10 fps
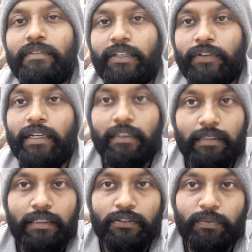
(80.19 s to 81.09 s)
Definitely
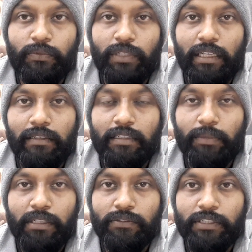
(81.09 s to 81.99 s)
seller's mood, I'll say,
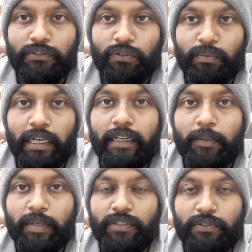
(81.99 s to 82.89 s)
because there is no
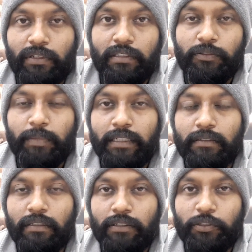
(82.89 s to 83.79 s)
market price for all these
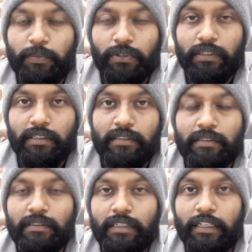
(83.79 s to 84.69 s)

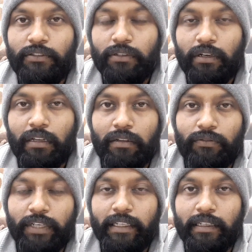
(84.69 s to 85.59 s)
products. It's all
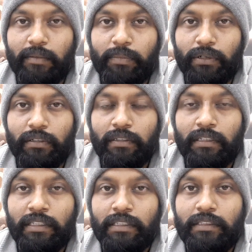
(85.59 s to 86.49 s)
varying upon
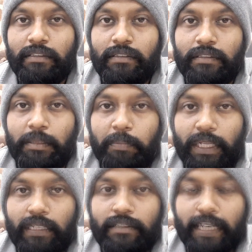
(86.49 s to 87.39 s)
the
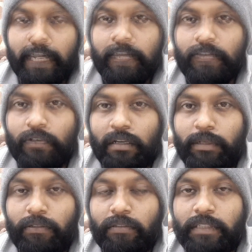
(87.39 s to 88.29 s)
place and the. So
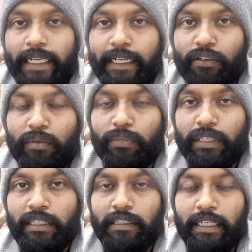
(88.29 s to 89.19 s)
coming to the second
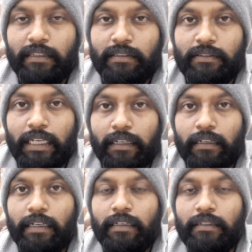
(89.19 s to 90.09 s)
component, that is the
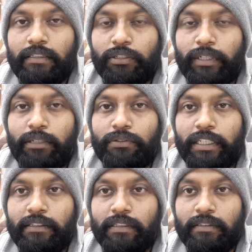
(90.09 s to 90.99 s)
cylinder kit. You need to
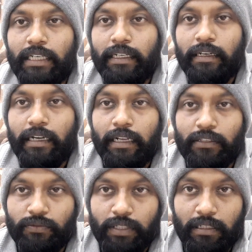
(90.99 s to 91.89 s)
change the cylinder kit
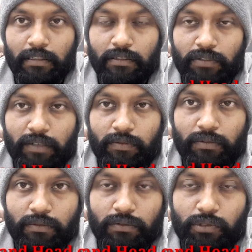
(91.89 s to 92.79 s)
as well. You have
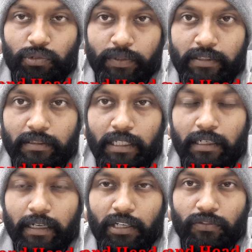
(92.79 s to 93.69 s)
to switch the
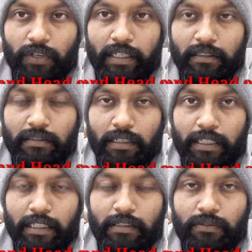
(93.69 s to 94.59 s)
cylinder kit of
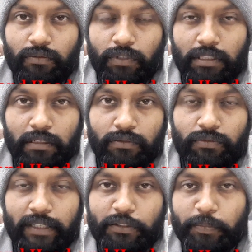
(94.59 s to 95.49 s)
Rx100 with a
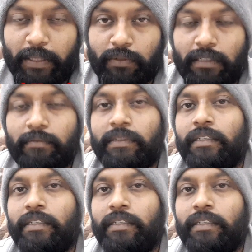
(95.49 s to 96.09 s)
5-speed one.